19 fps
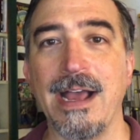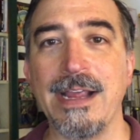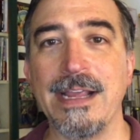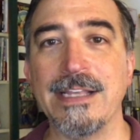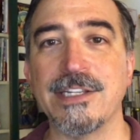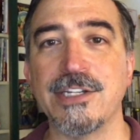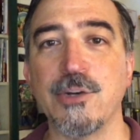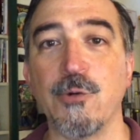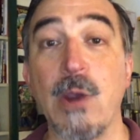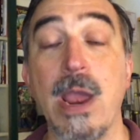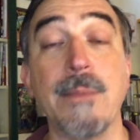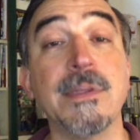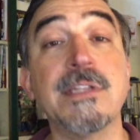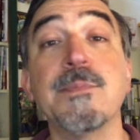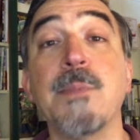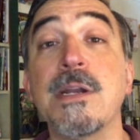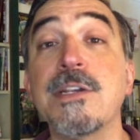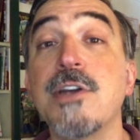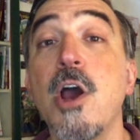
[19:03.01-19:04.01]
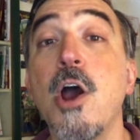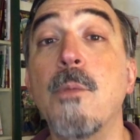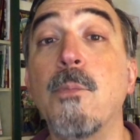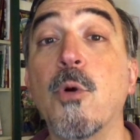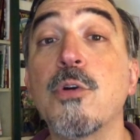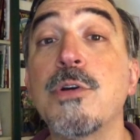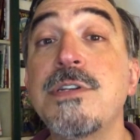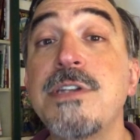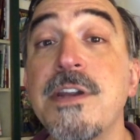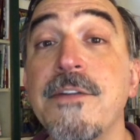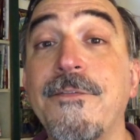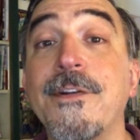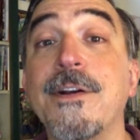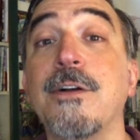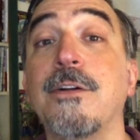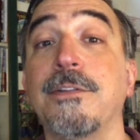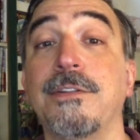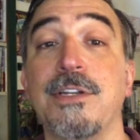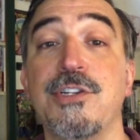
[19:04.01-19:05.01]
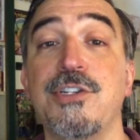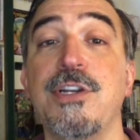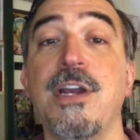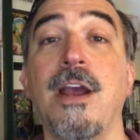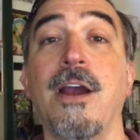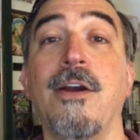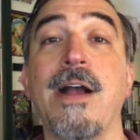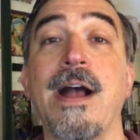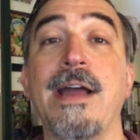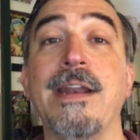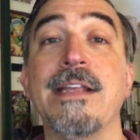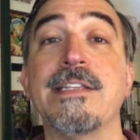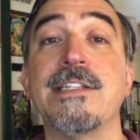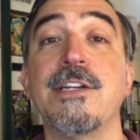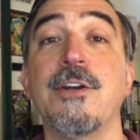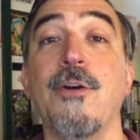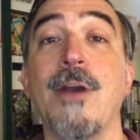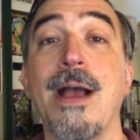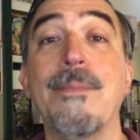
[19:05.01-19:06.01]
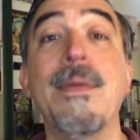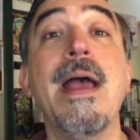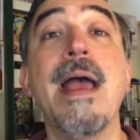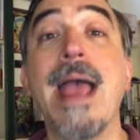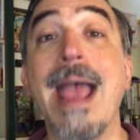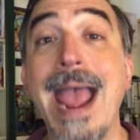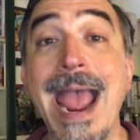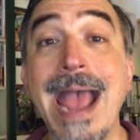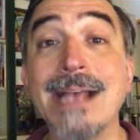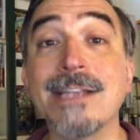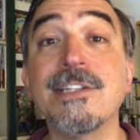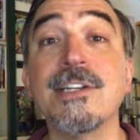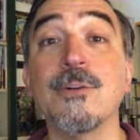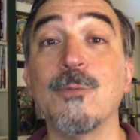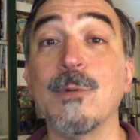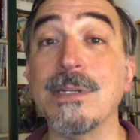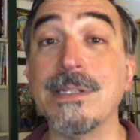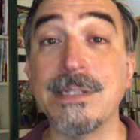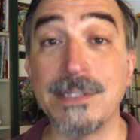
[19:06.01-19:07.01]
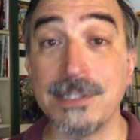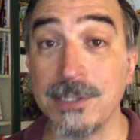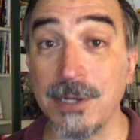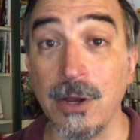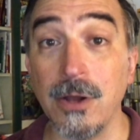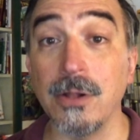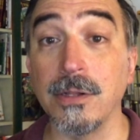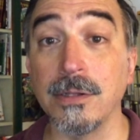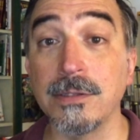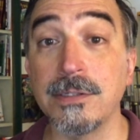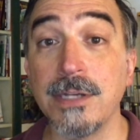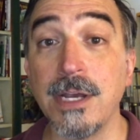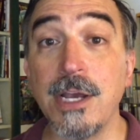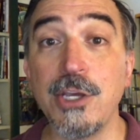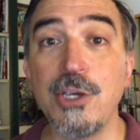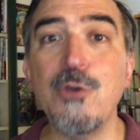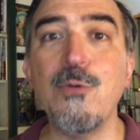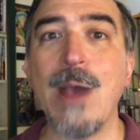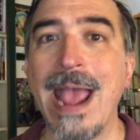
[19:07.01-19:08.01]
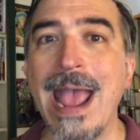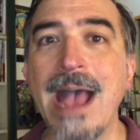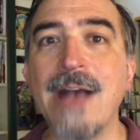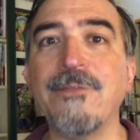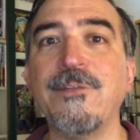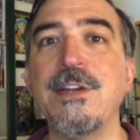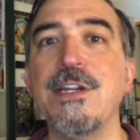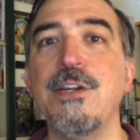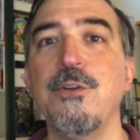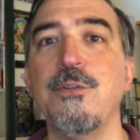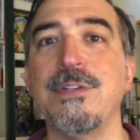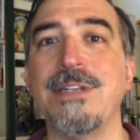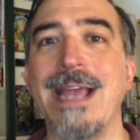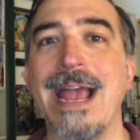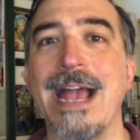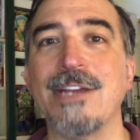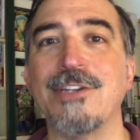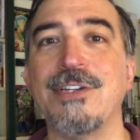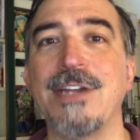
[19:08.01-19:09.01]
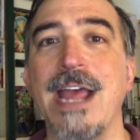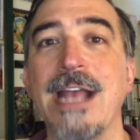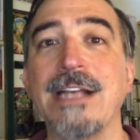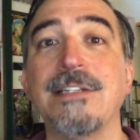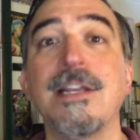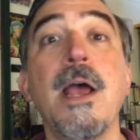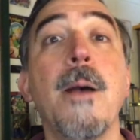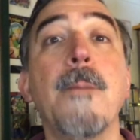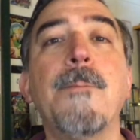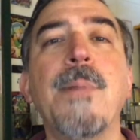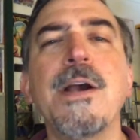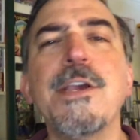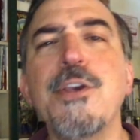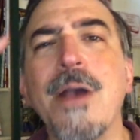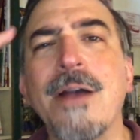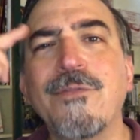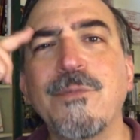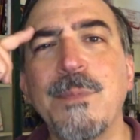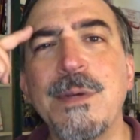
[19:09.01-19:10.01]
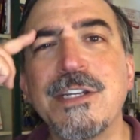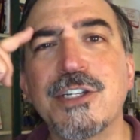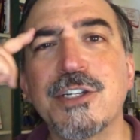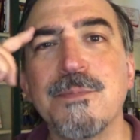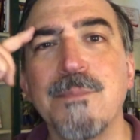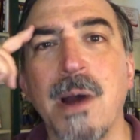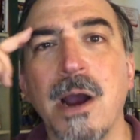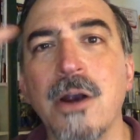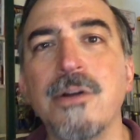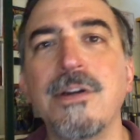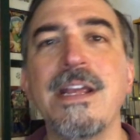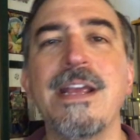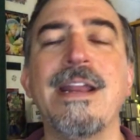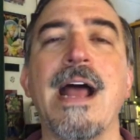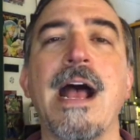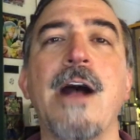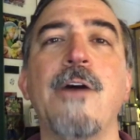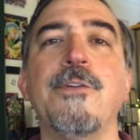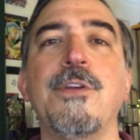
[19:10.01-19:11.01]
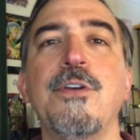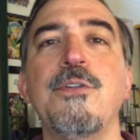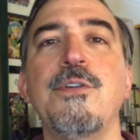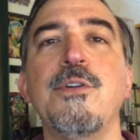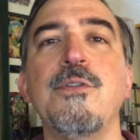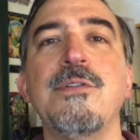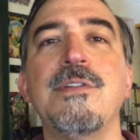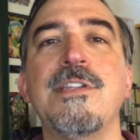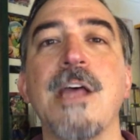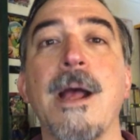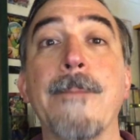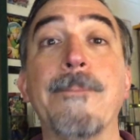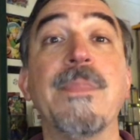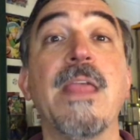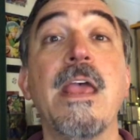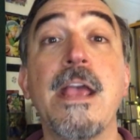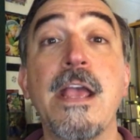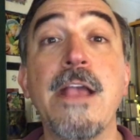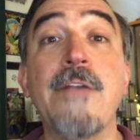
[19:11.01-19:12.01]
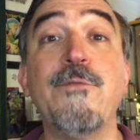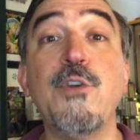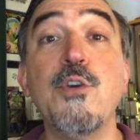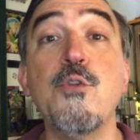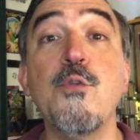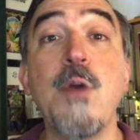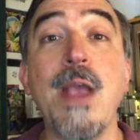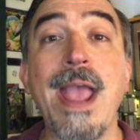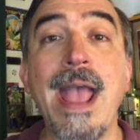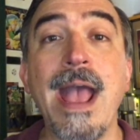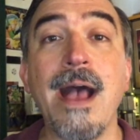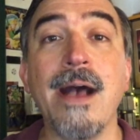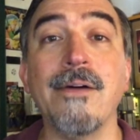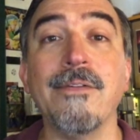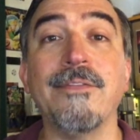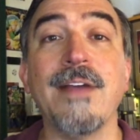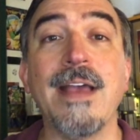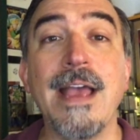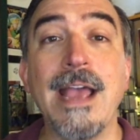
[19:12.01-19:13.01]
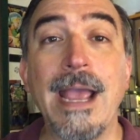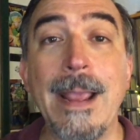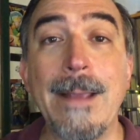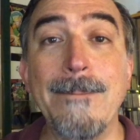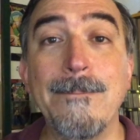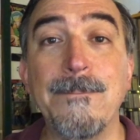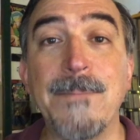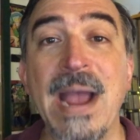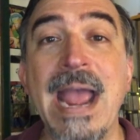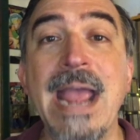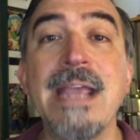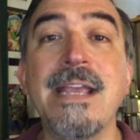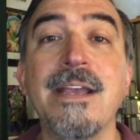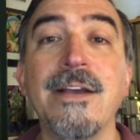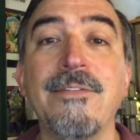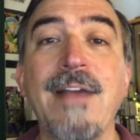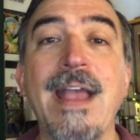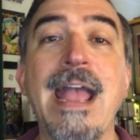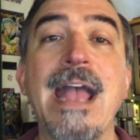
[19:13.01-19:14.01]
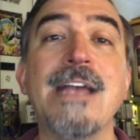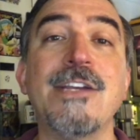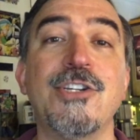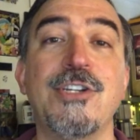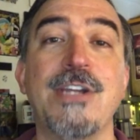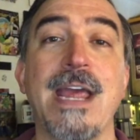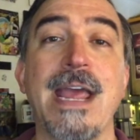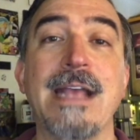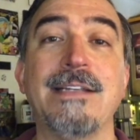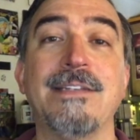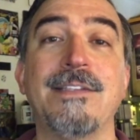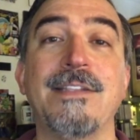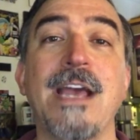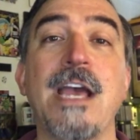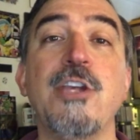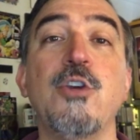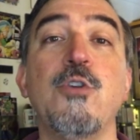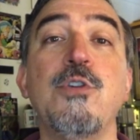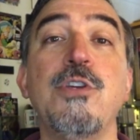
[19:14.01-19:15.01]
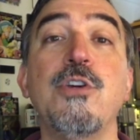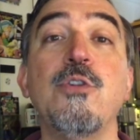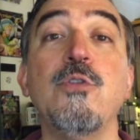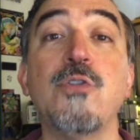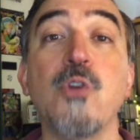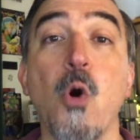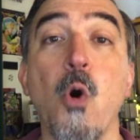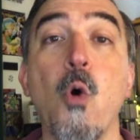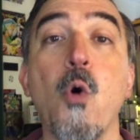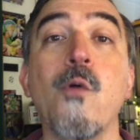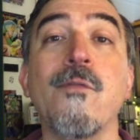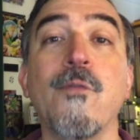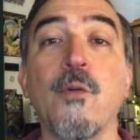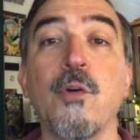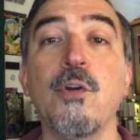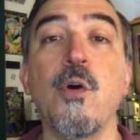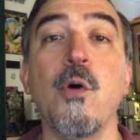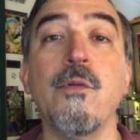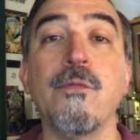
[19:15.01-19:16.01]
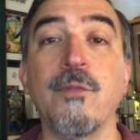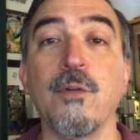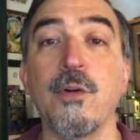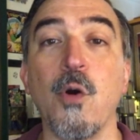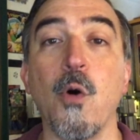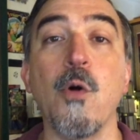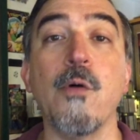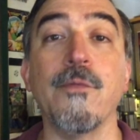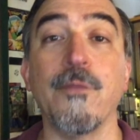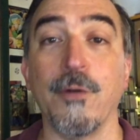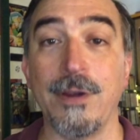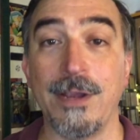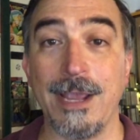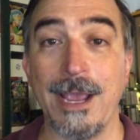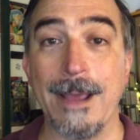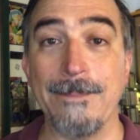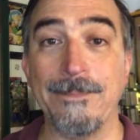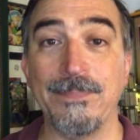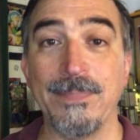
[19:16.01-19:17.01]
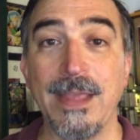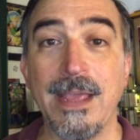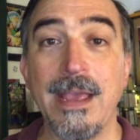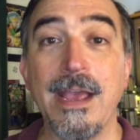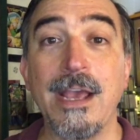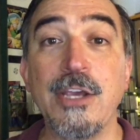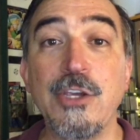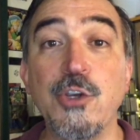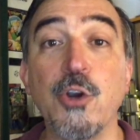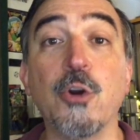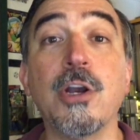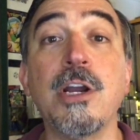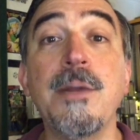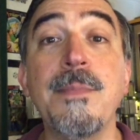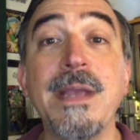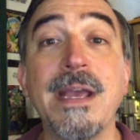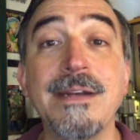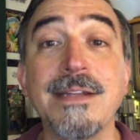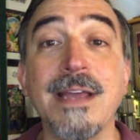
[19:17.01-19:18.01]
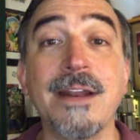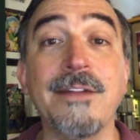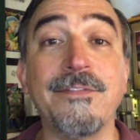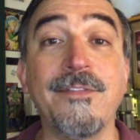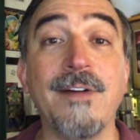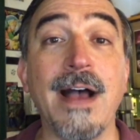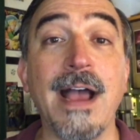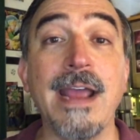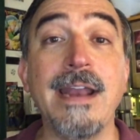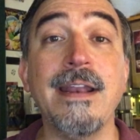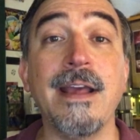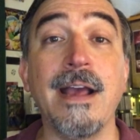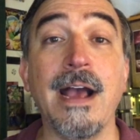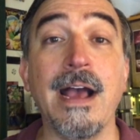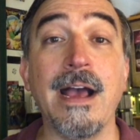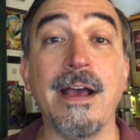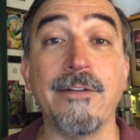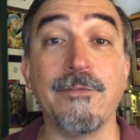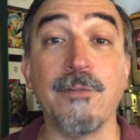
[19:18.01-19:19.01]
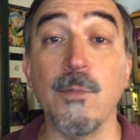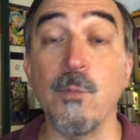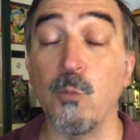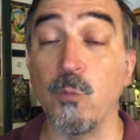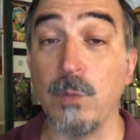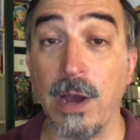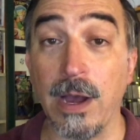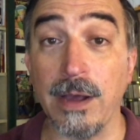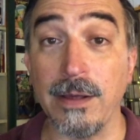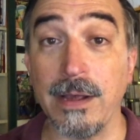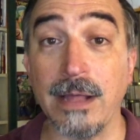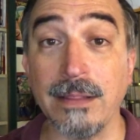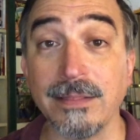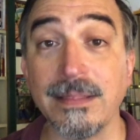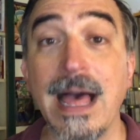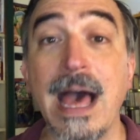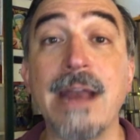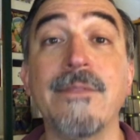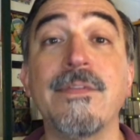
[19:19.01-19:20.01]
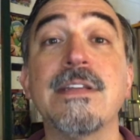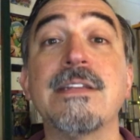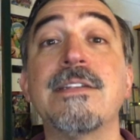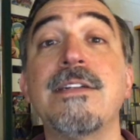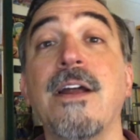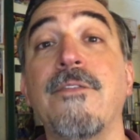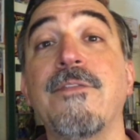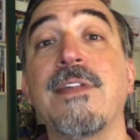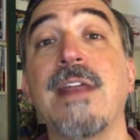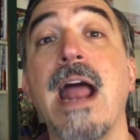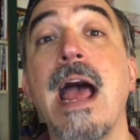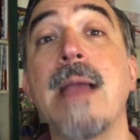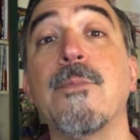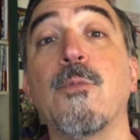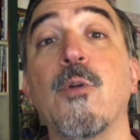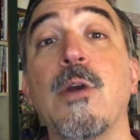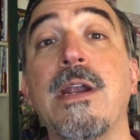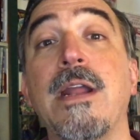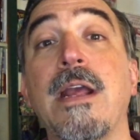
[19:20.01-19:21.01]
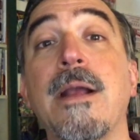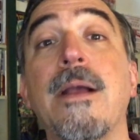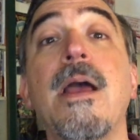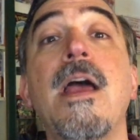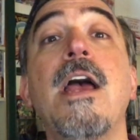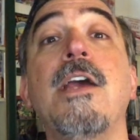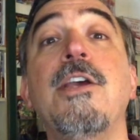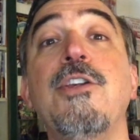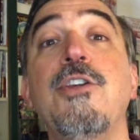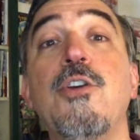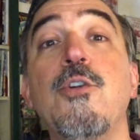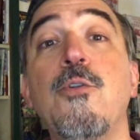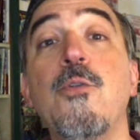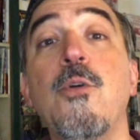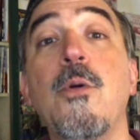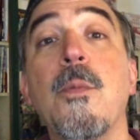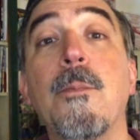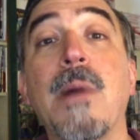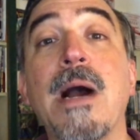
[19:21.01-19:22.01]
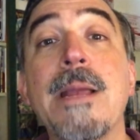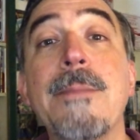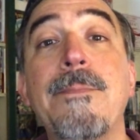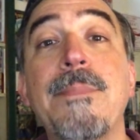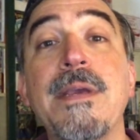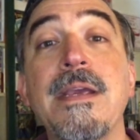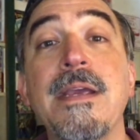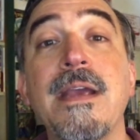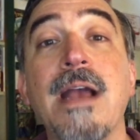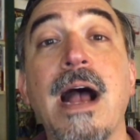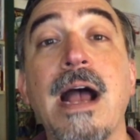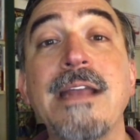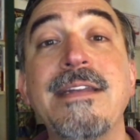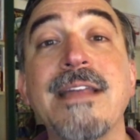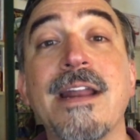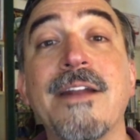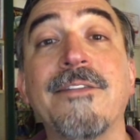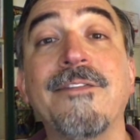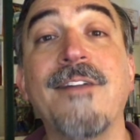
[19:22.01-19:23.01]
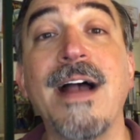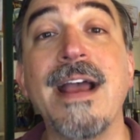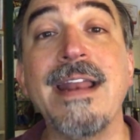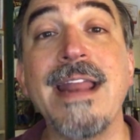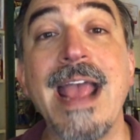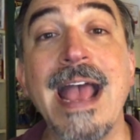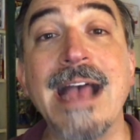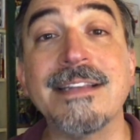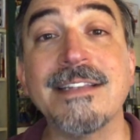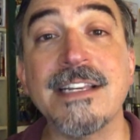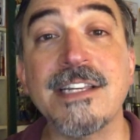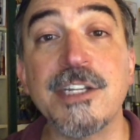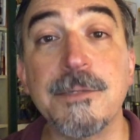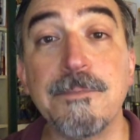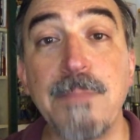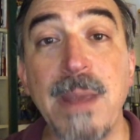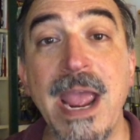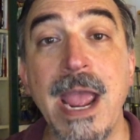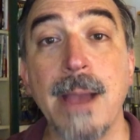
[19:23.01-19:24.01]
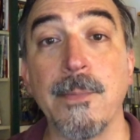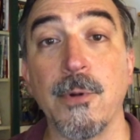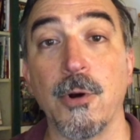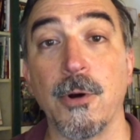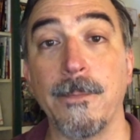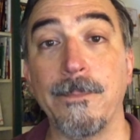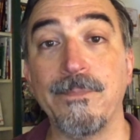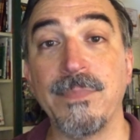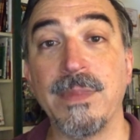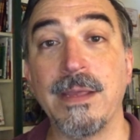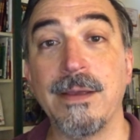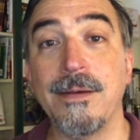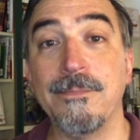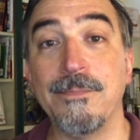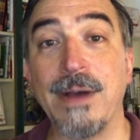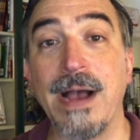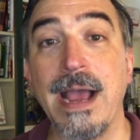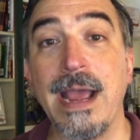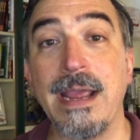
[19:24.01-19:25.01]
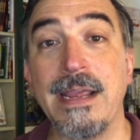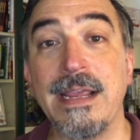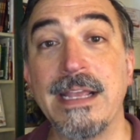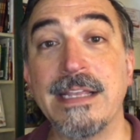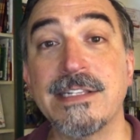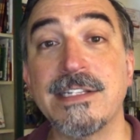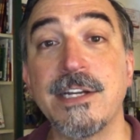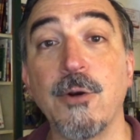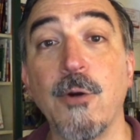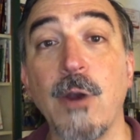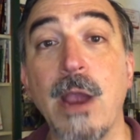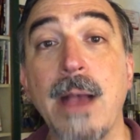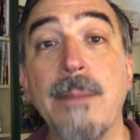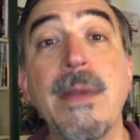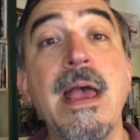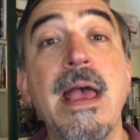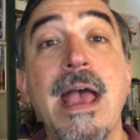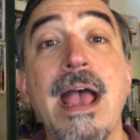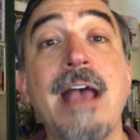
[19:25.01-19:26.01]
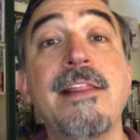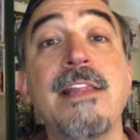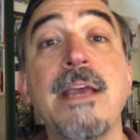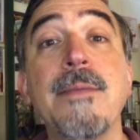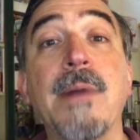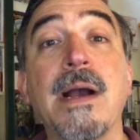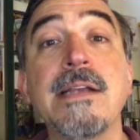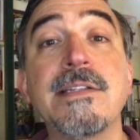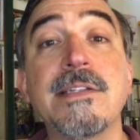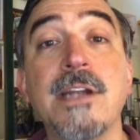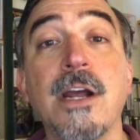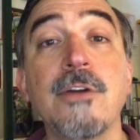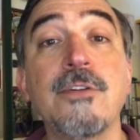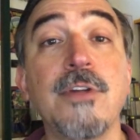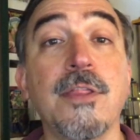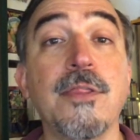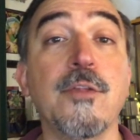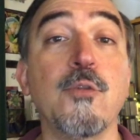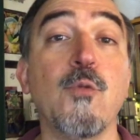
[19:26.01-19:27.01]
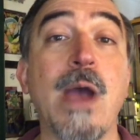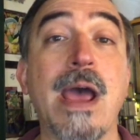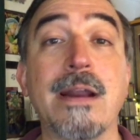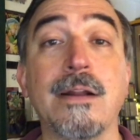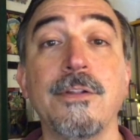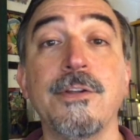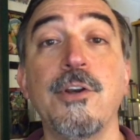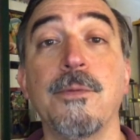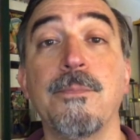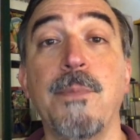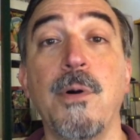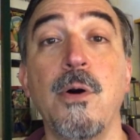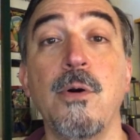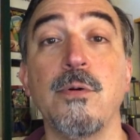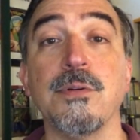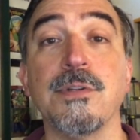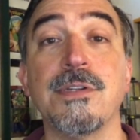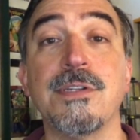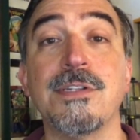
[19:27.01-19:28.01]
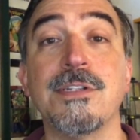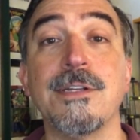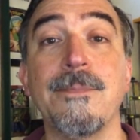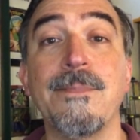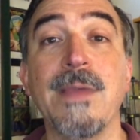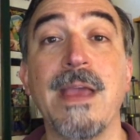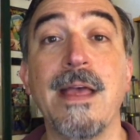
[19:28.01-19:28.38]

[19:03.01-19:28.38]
Instagram. It's much more difficult to share on Instagram. As a result, you have to use hashtags, but you have to be smart in how you use them. If you have a bank of hashtags that you use over and over and over again, you're going to be identified from a lot of the stuff that I'm reading. You might be identified as a spammer by Instagram, and they might start to throttle your posts.